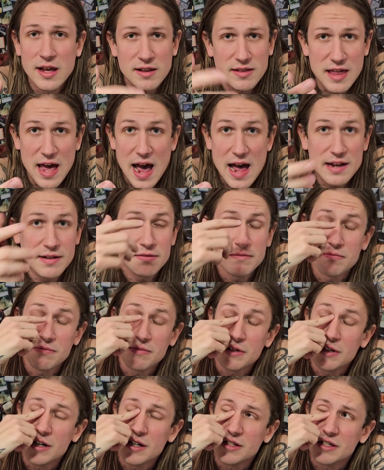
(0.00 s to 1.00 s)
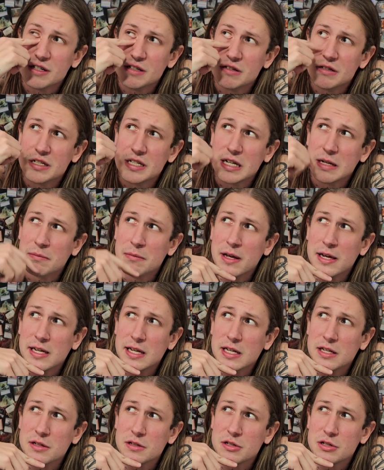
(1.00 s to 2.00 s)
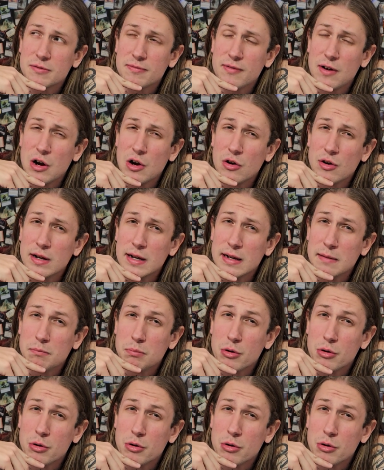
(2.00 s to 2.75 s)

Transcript: That doesn't seem like it's very